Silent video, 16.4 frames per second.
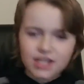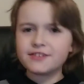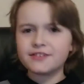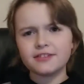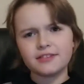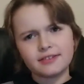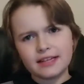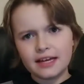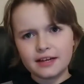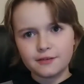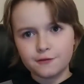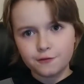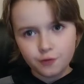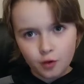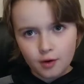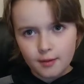Changes the
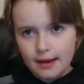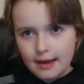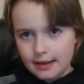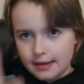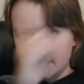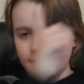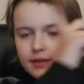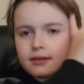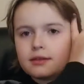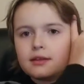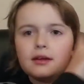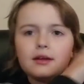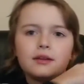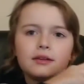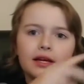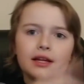standard format.
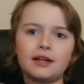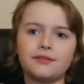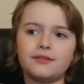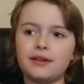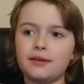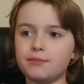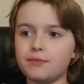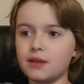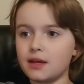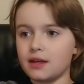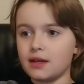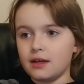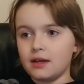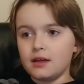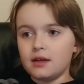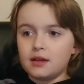Yes, it's kind of the same
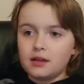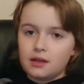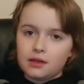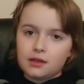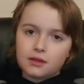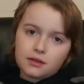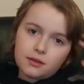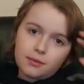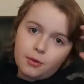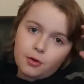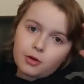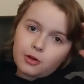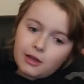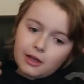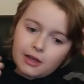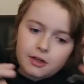thing.
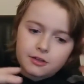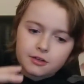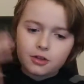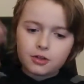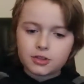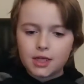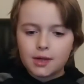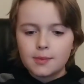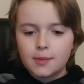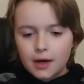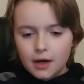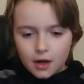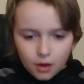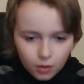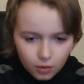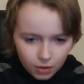The Baudelaires go
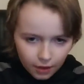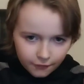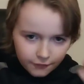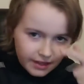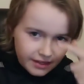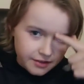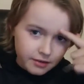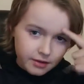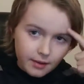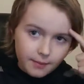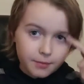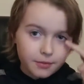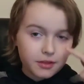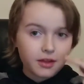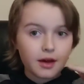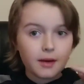somewhere, Olaf
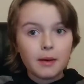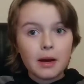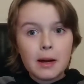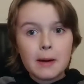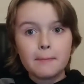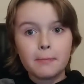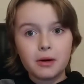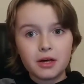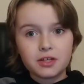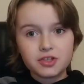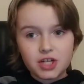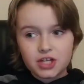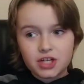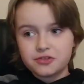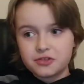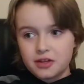catches up with them.
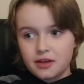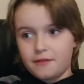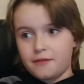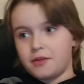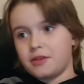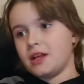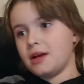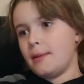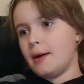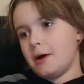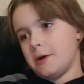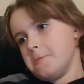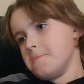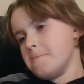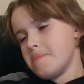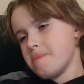But it changes it if you think
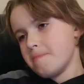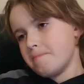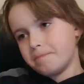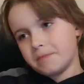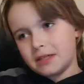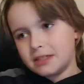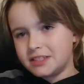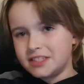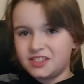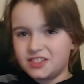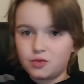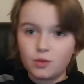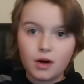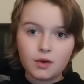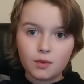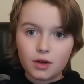about it.
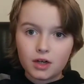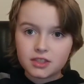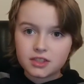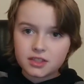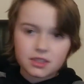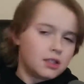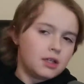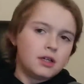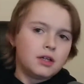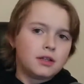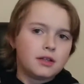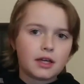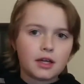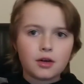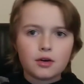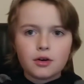Season 1 was,
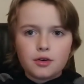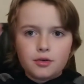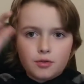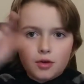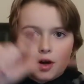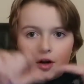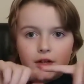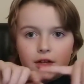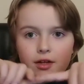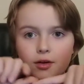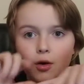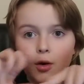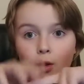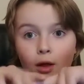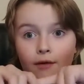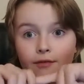they go to New
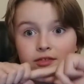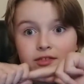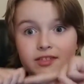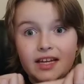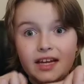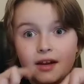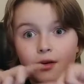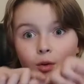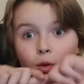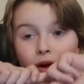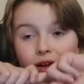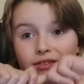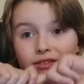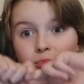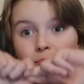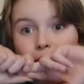Guardian. Olaf is there
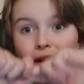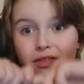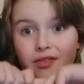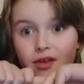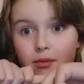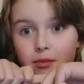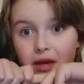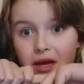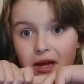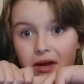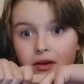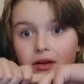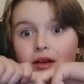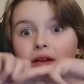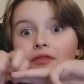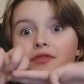or has met them
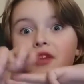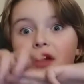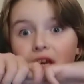there.